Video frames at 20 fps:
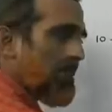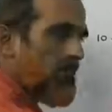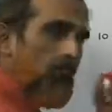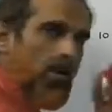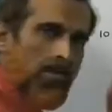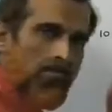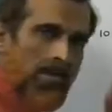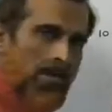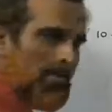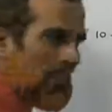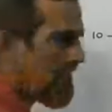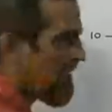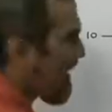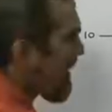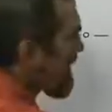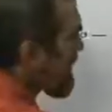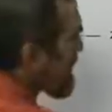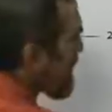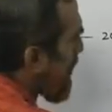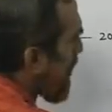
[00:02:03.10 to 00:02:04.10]
wavelength
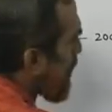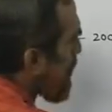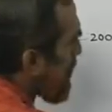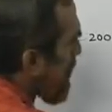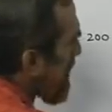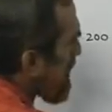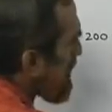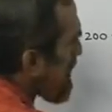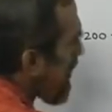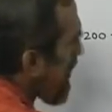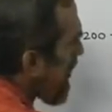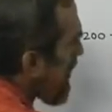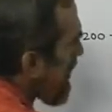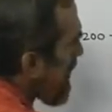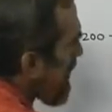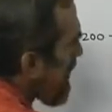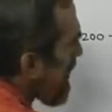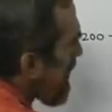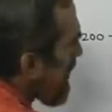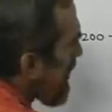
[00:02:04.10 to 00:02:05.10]
correspond to which one?
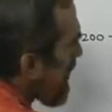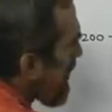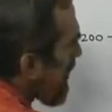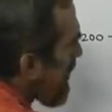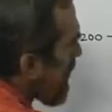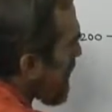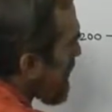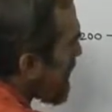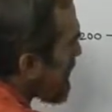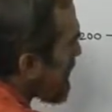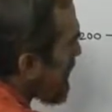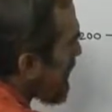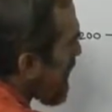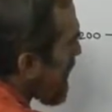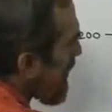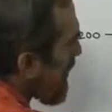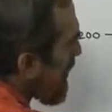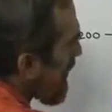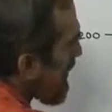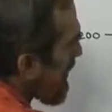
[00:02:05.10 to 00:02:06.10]

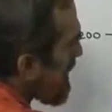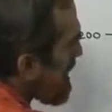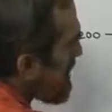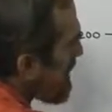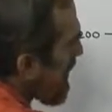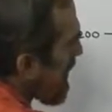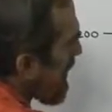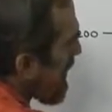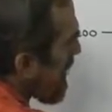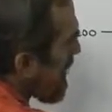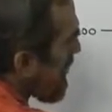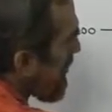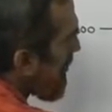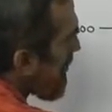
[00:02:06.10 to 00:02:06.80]
Visible region,